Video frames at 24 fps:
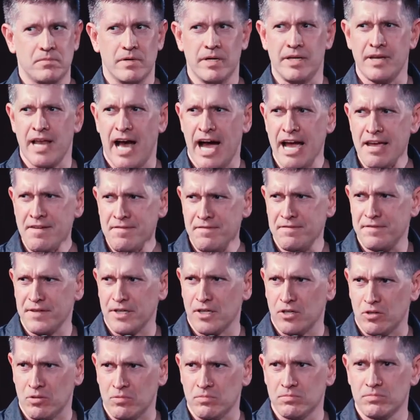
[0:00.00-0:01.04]
And I
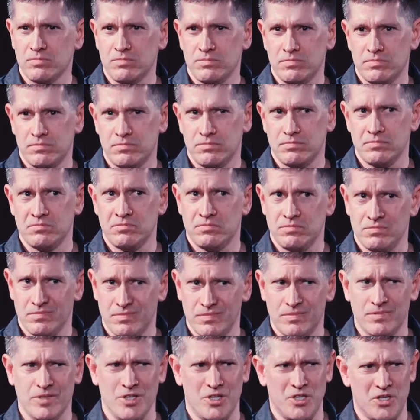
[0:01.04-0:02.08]
feel
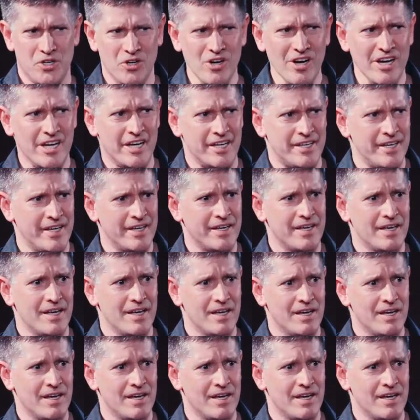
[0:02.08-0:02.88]
good.